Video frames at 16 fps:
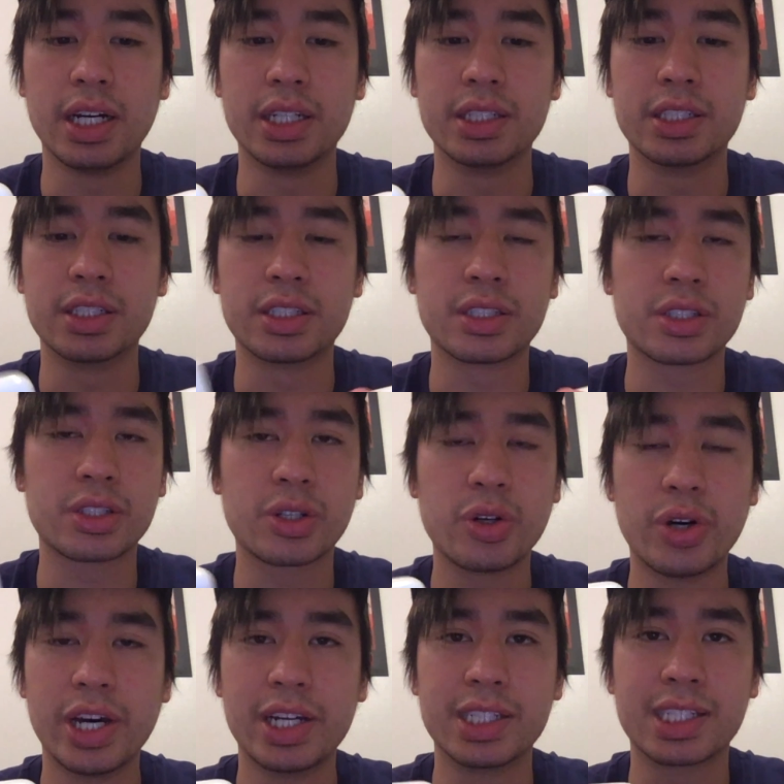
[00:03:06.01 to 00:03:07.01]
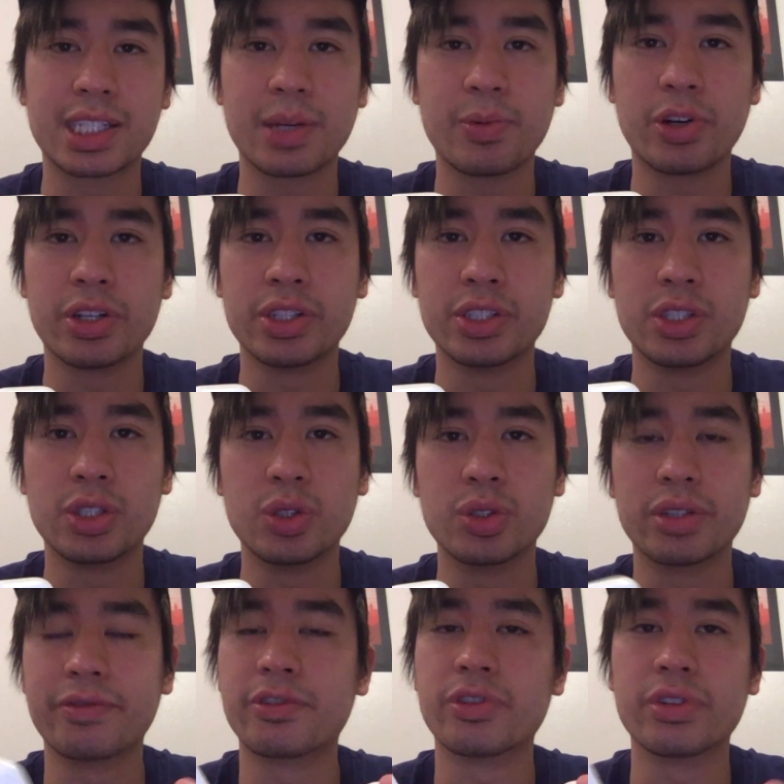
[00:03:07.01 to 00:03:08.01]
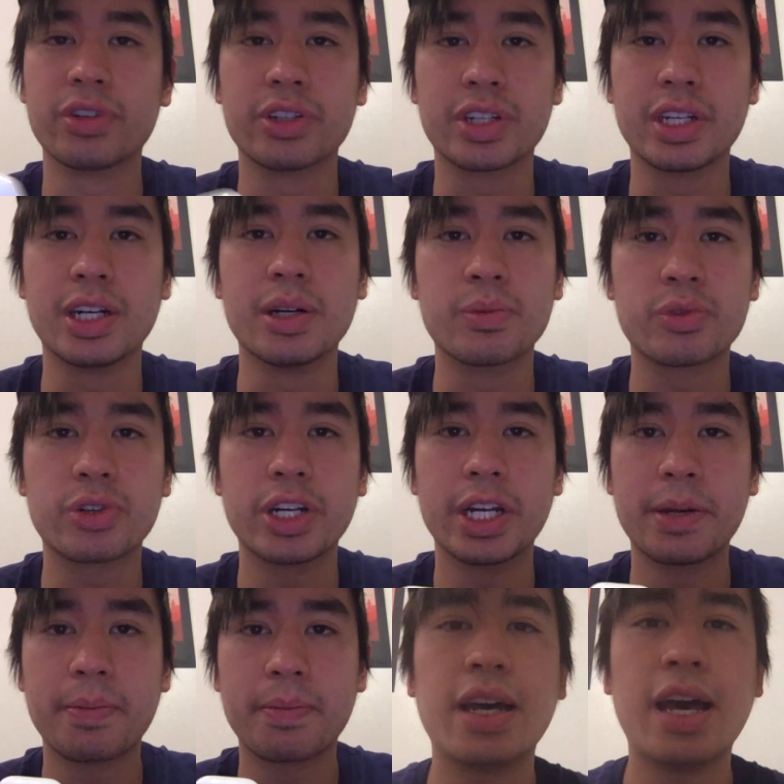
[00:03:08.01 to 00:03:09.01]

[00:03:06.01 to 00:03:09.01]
Just go ahead and skip out on the 2's if you're looking to upgrade.